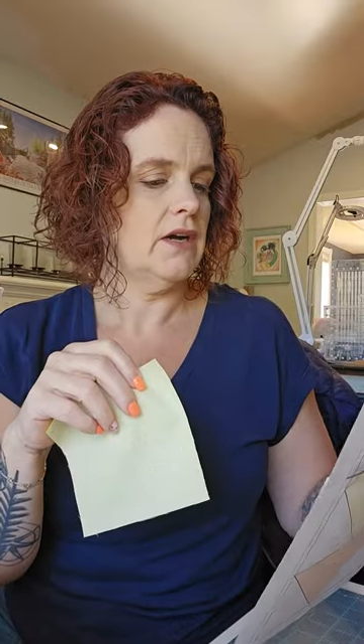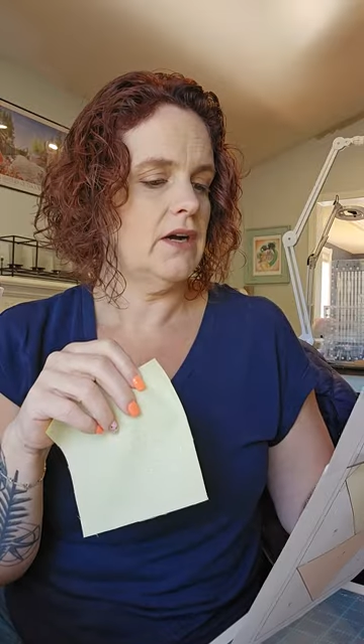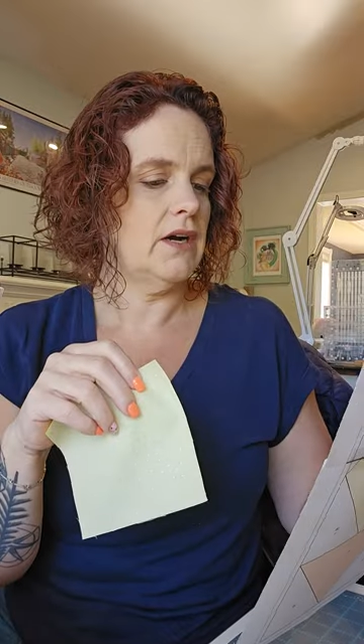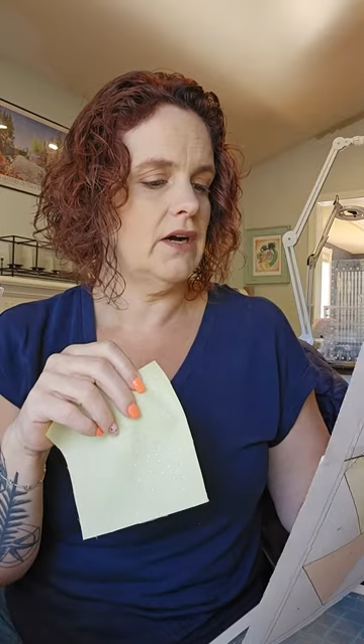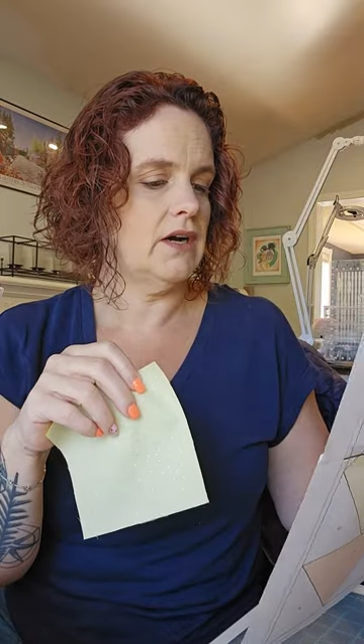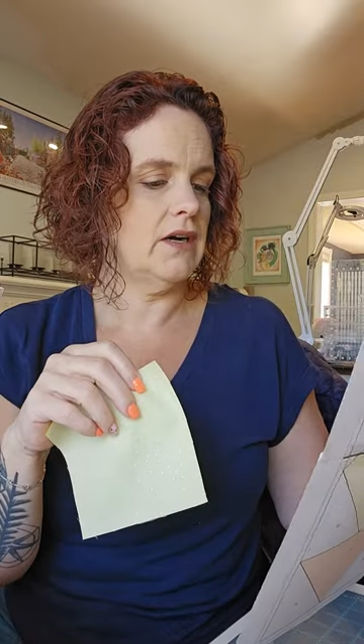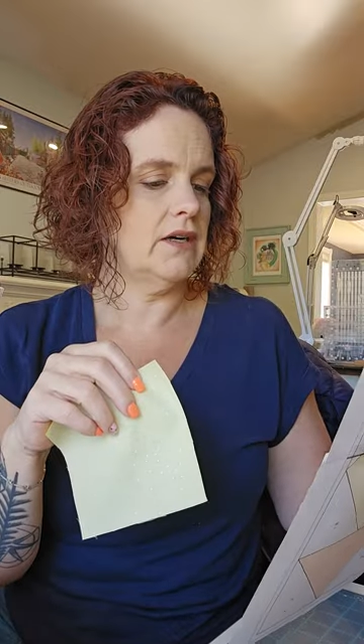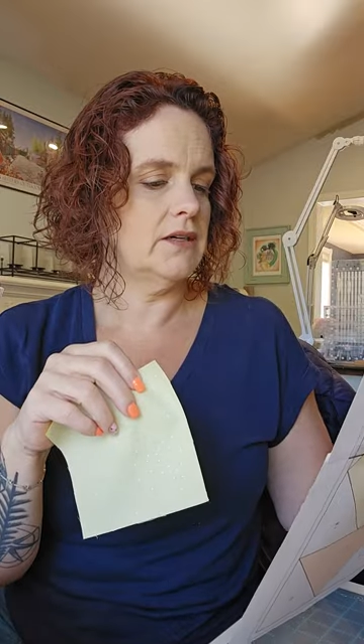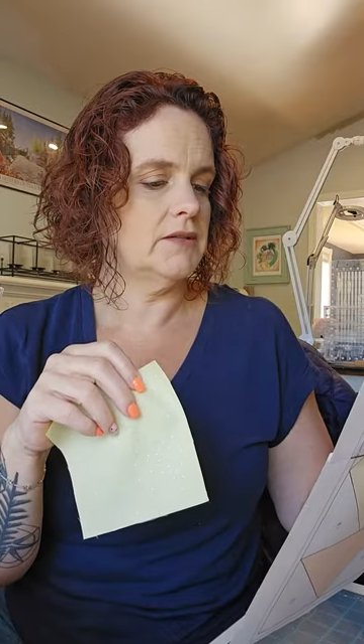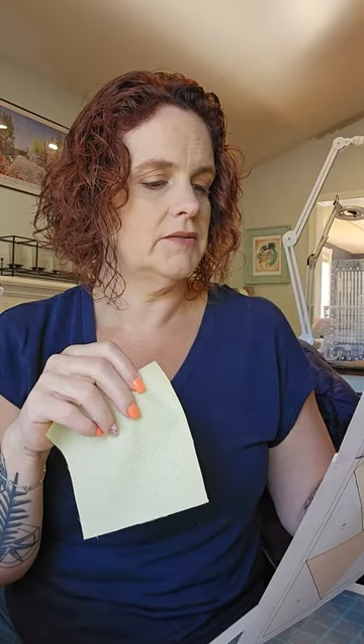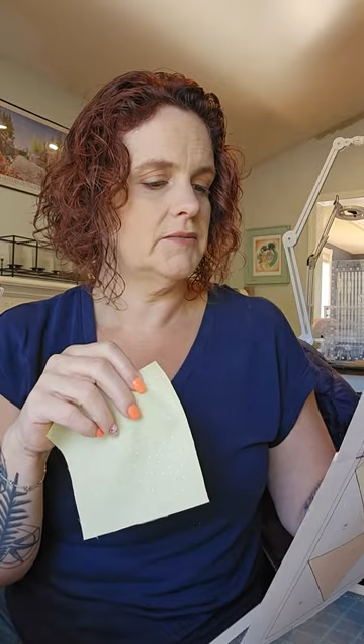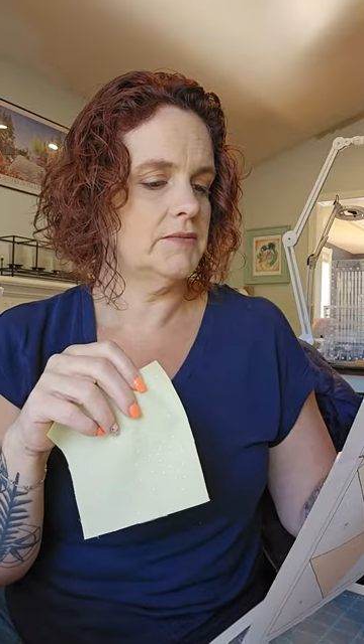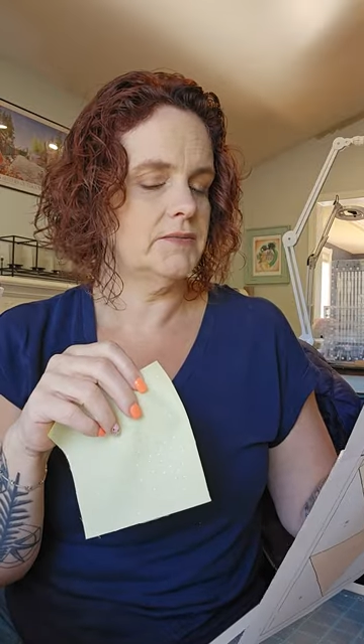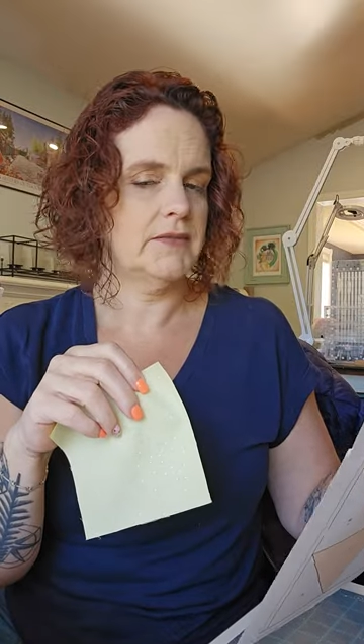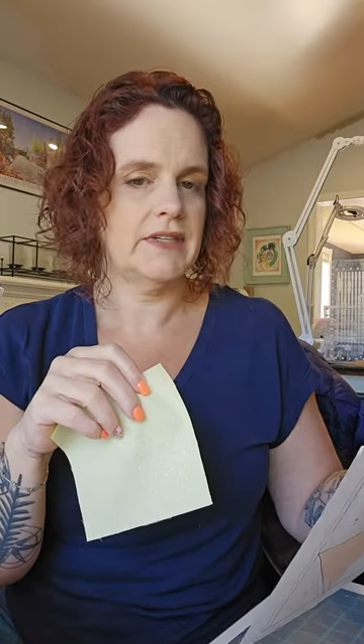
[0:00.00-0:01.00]
Uh,
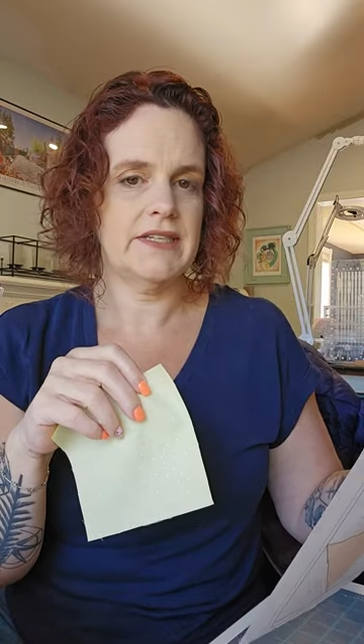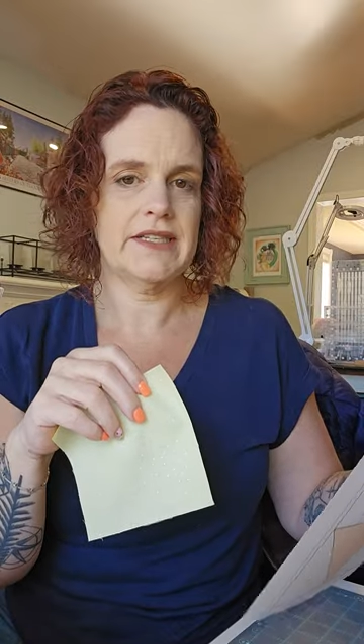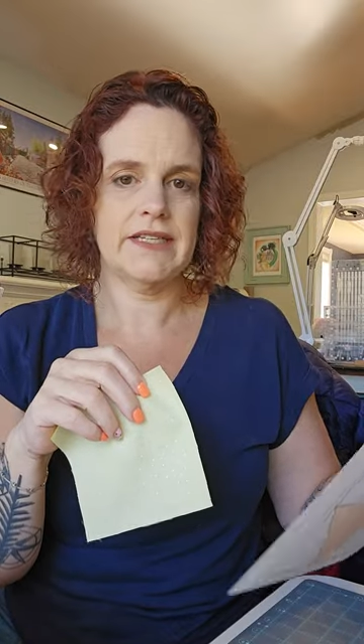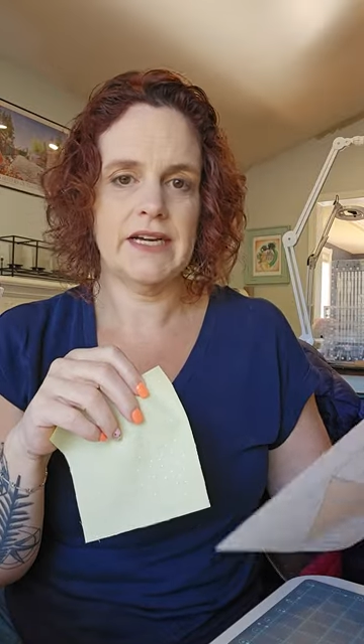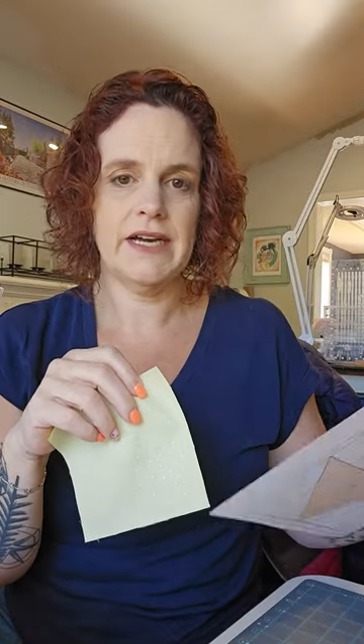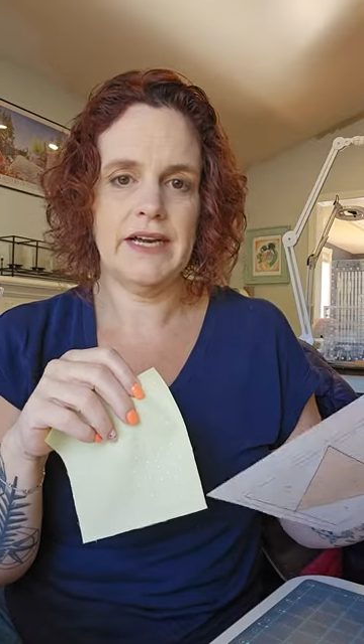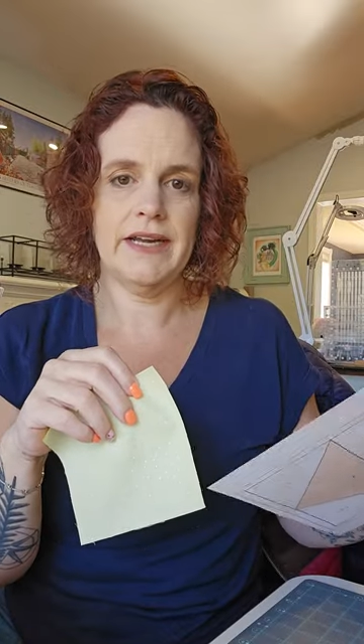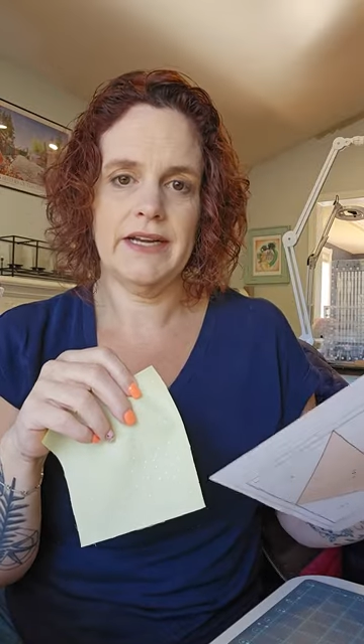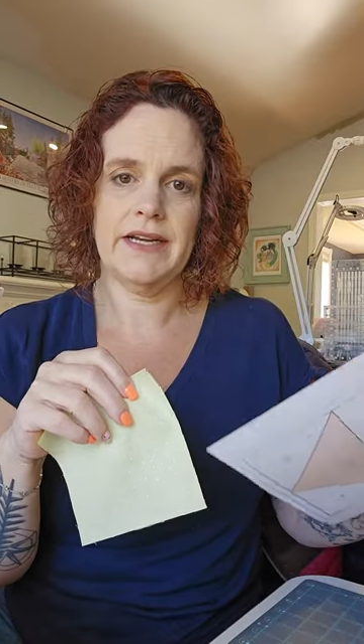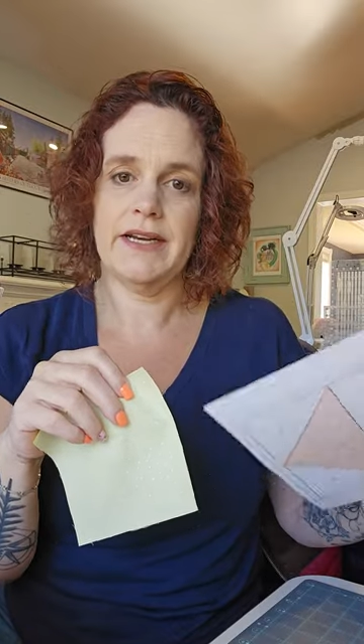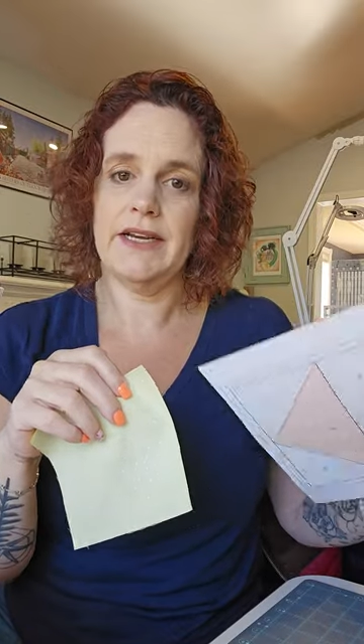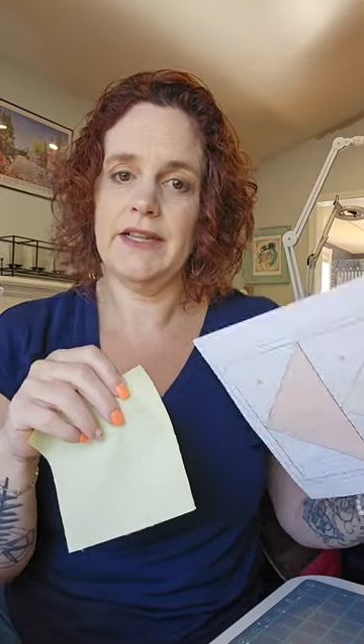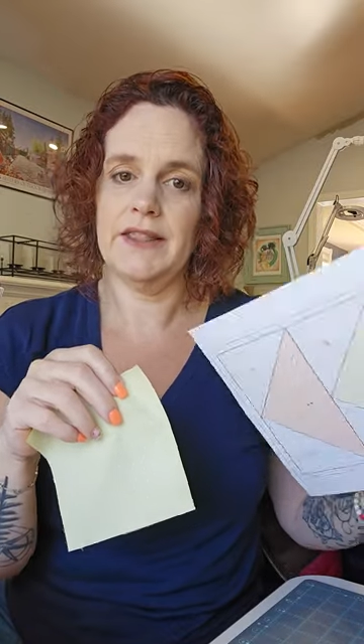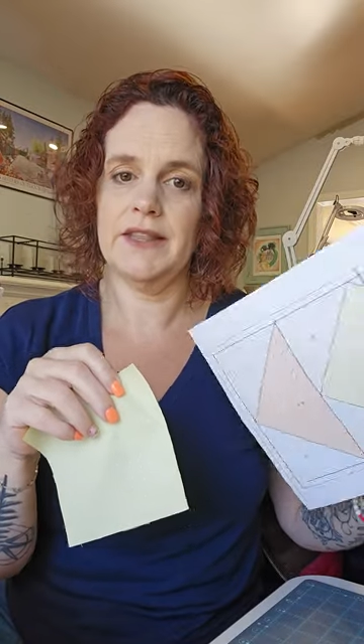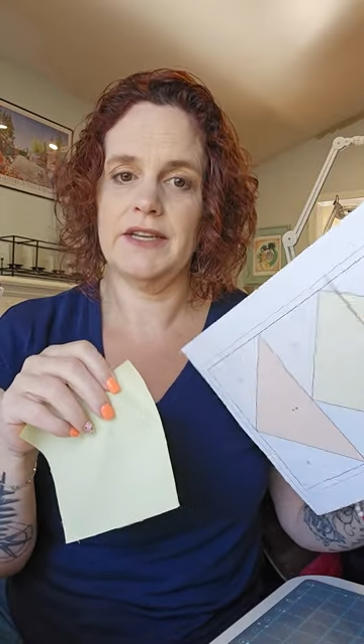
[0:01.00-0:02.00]
it died and I
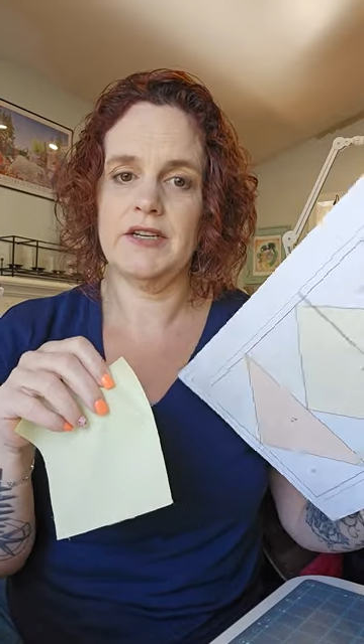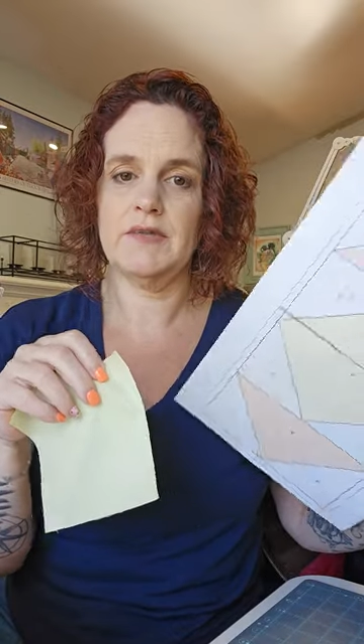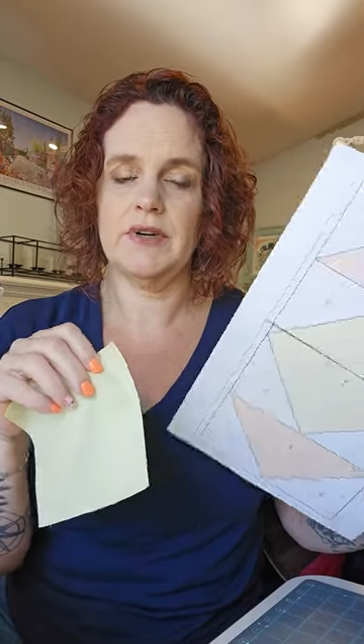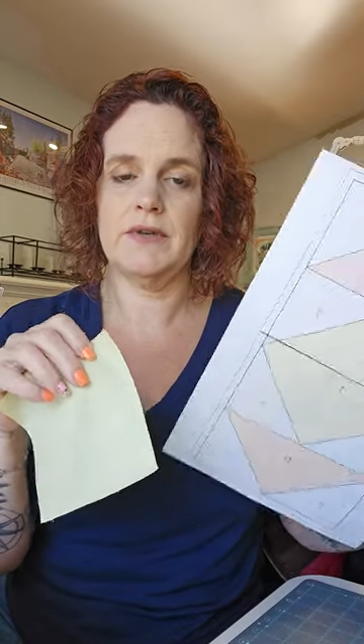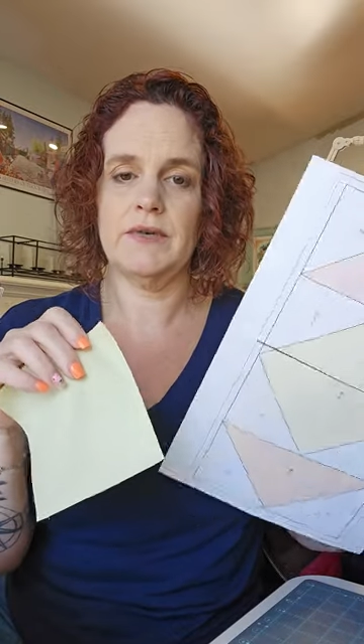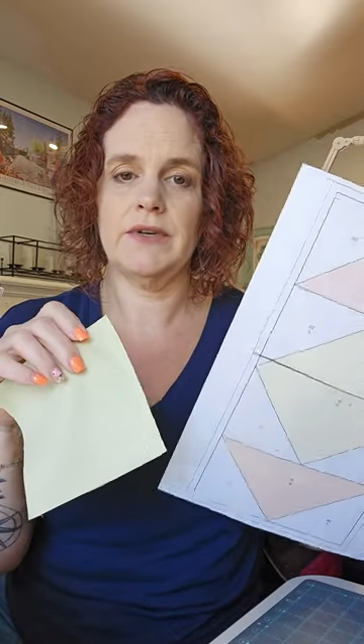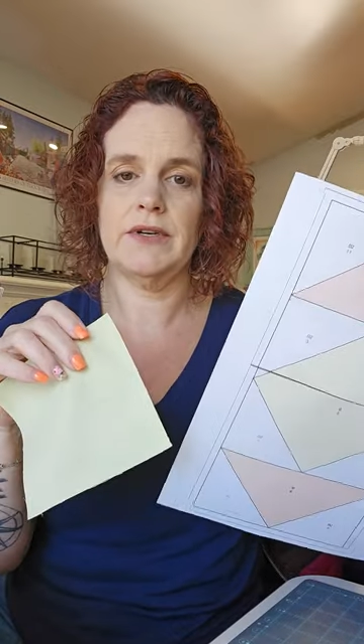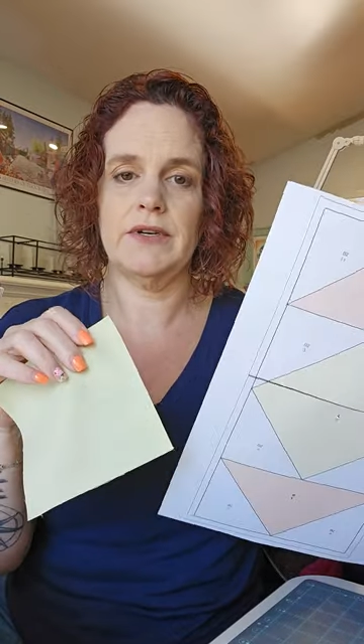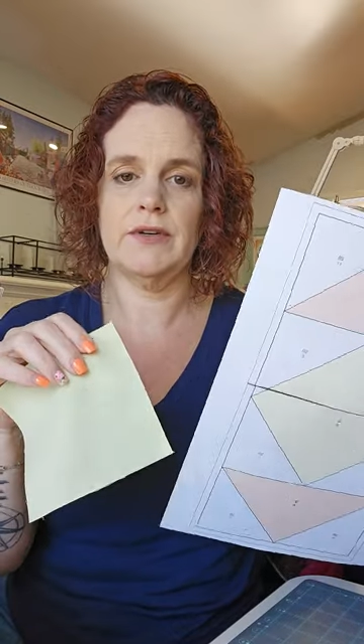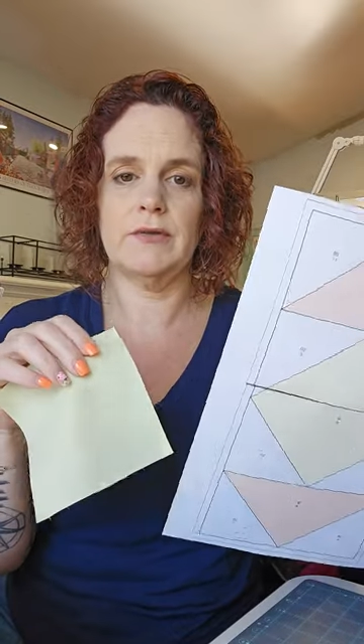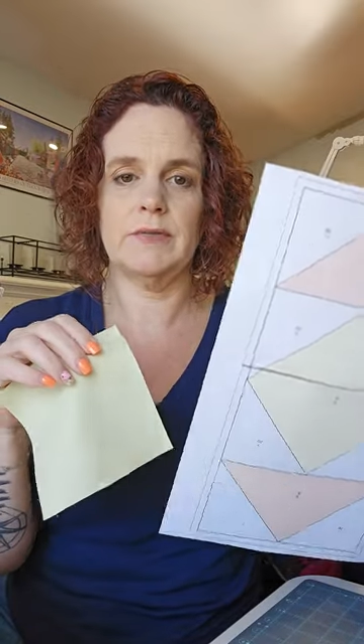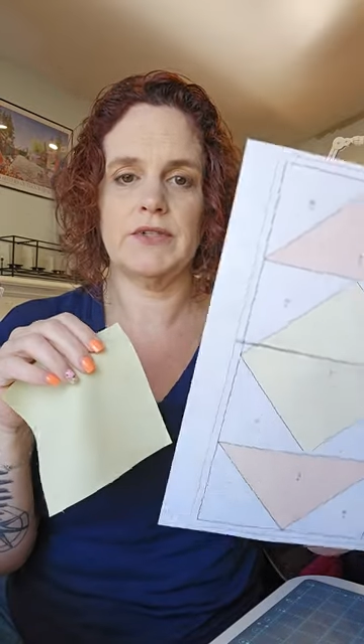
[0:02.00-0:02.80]
didn't think to bring one home.